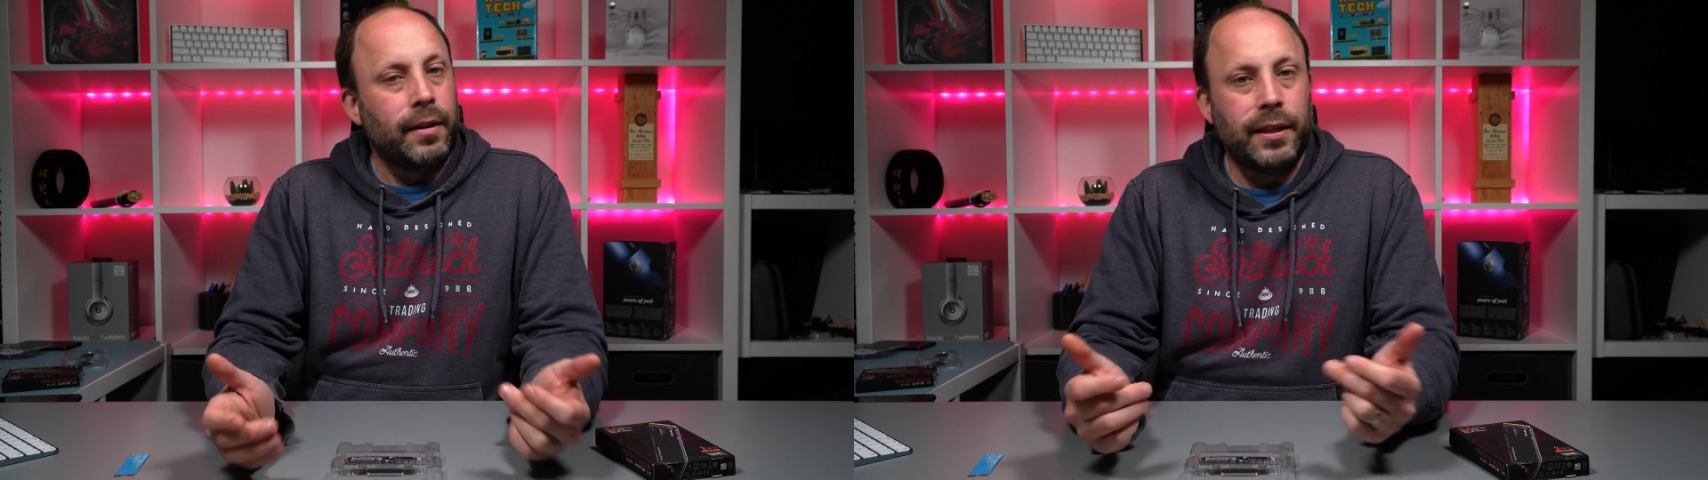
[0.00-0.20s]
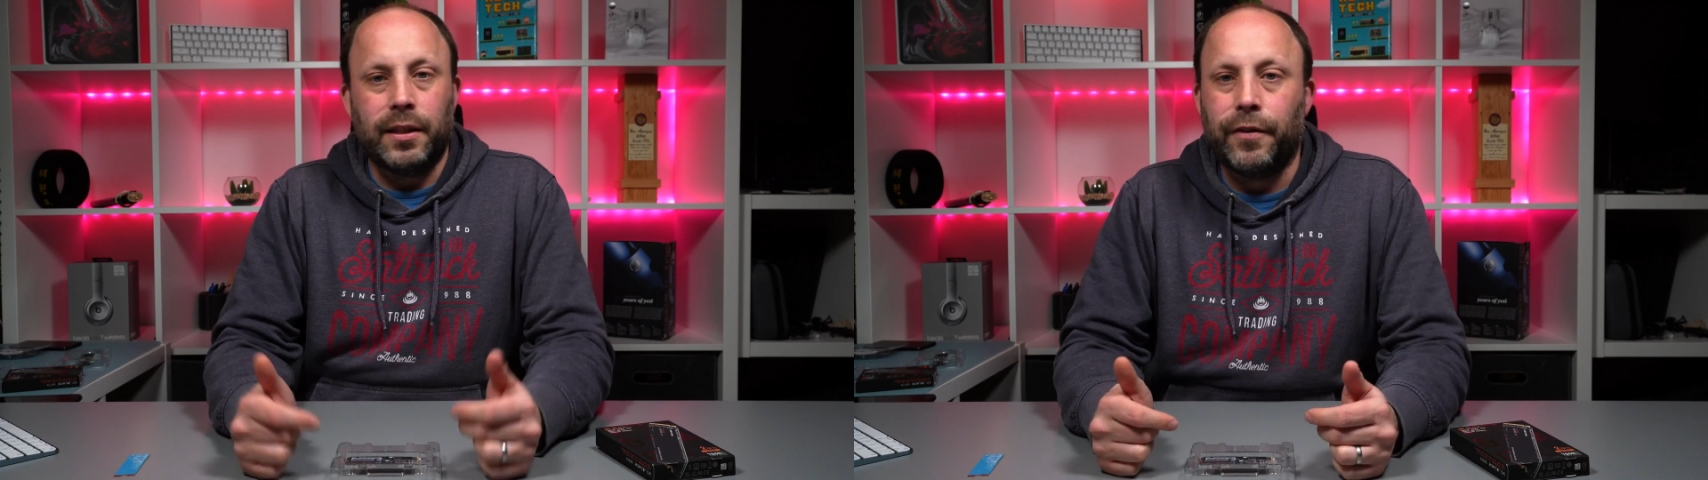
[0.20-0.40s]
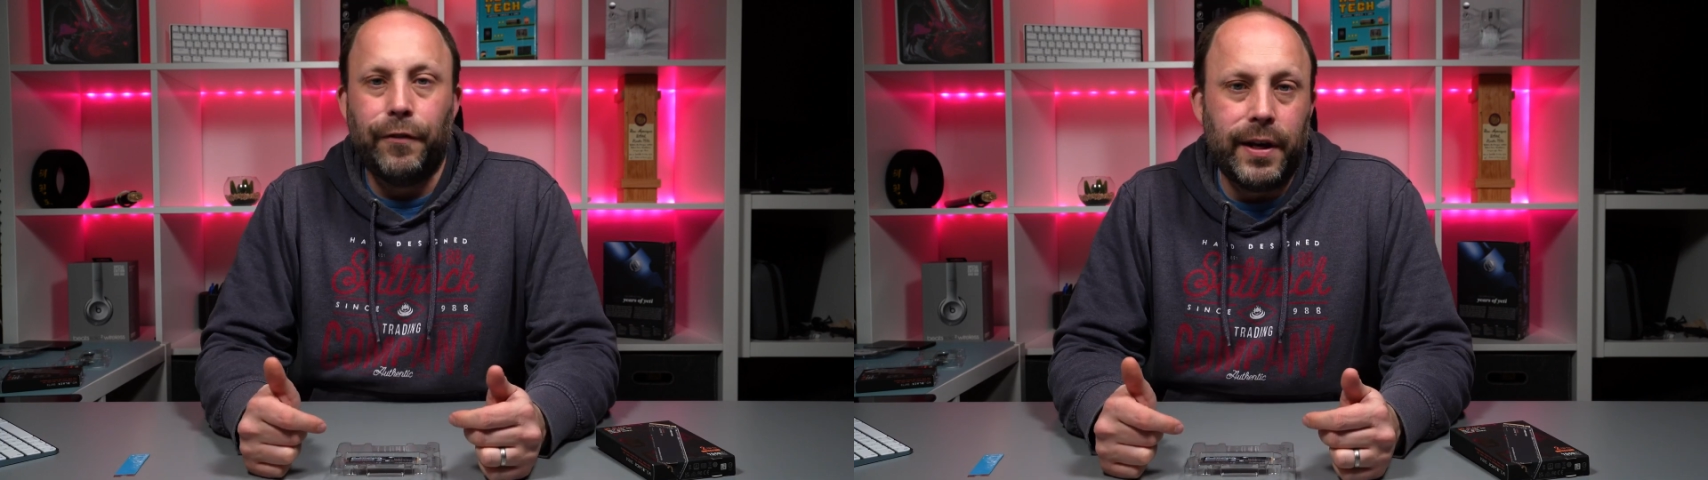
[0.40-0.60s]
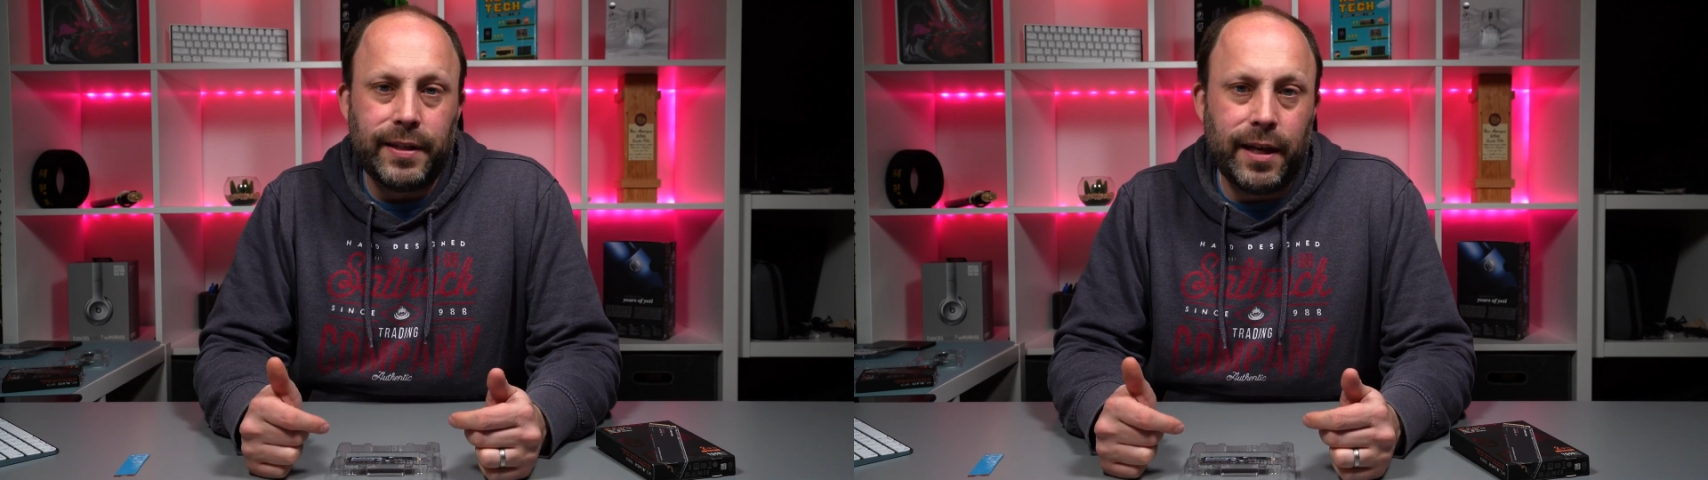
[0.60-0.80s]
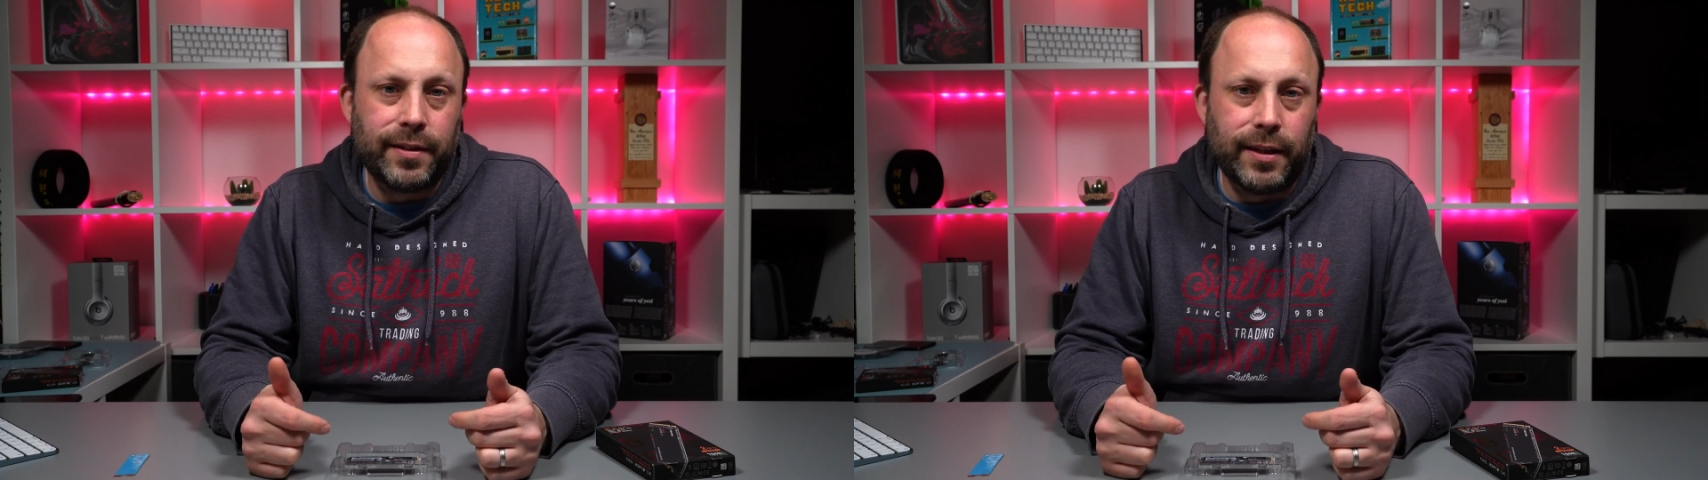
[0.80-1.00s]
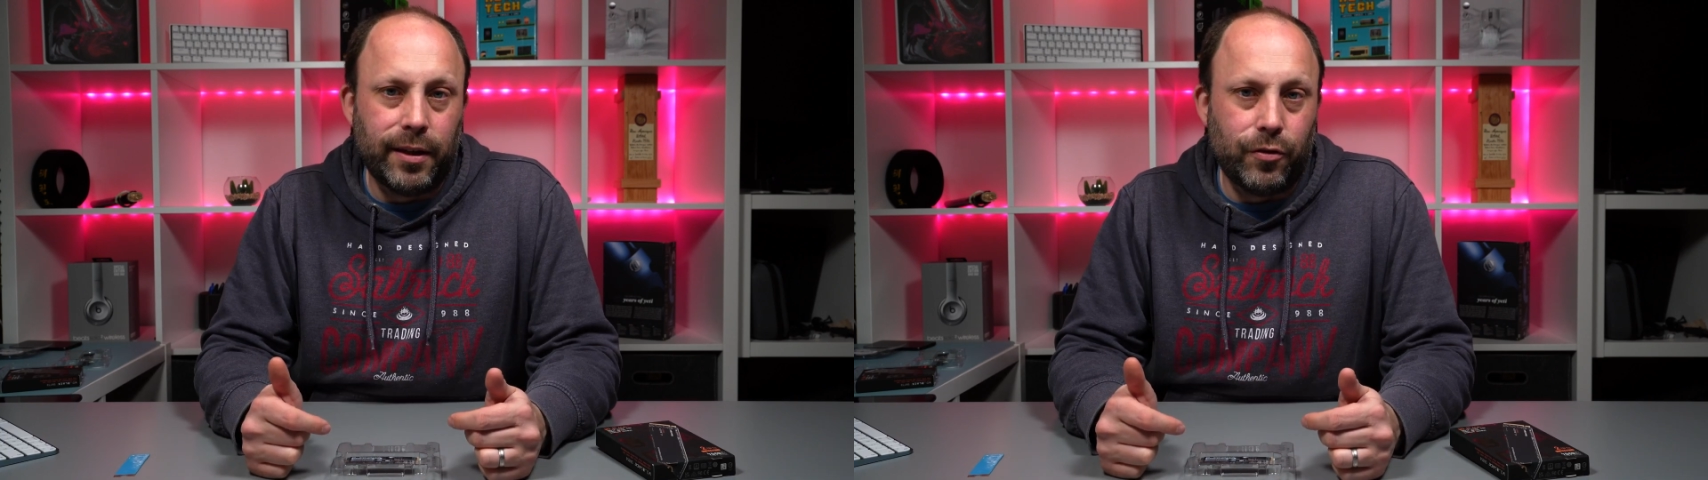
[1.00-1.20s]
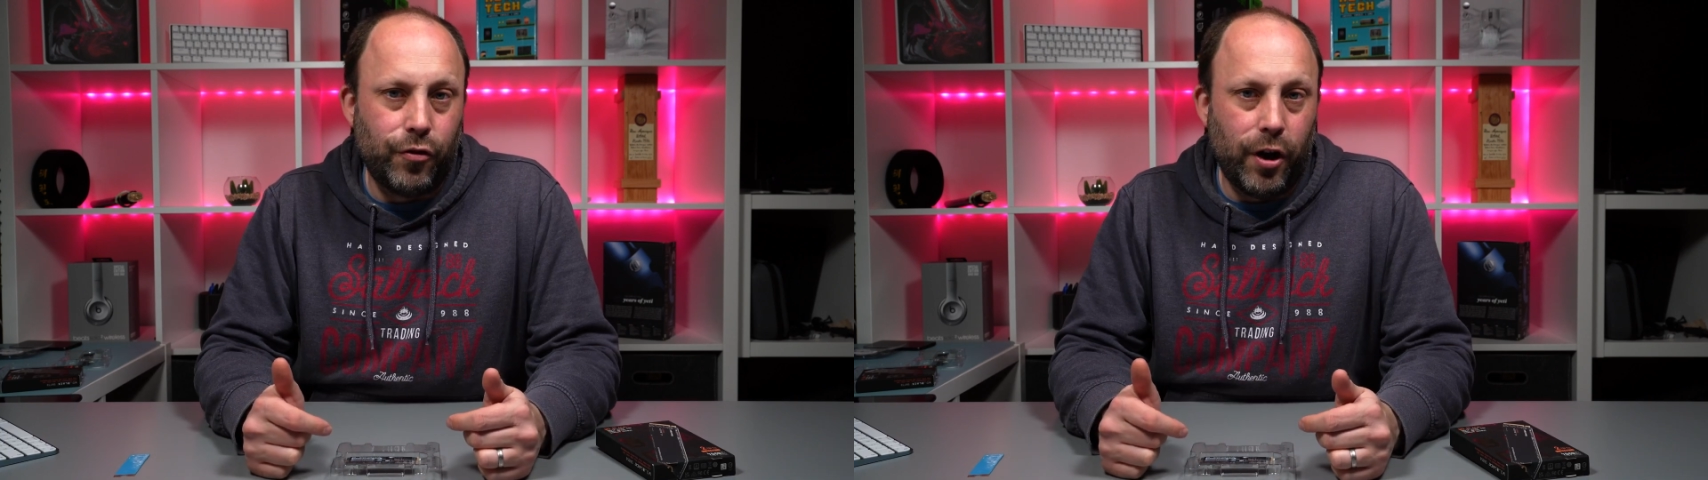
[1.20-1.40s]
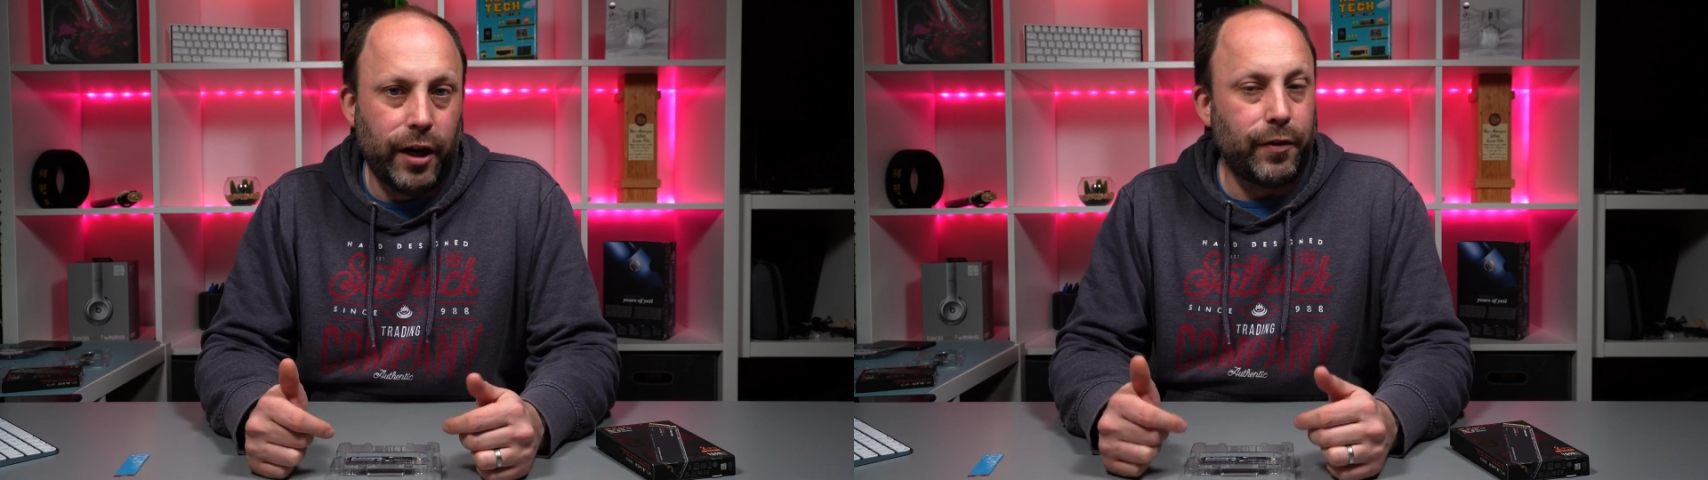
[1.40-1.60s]
this is a fantastic little
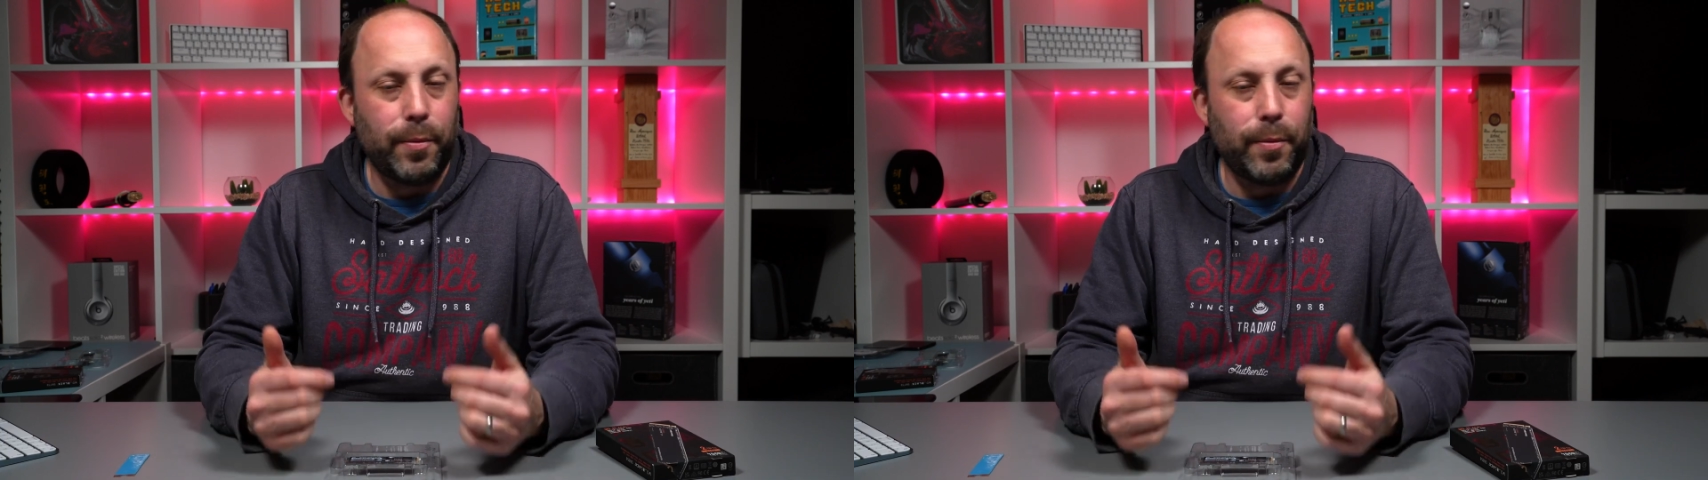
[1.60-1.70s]
drive.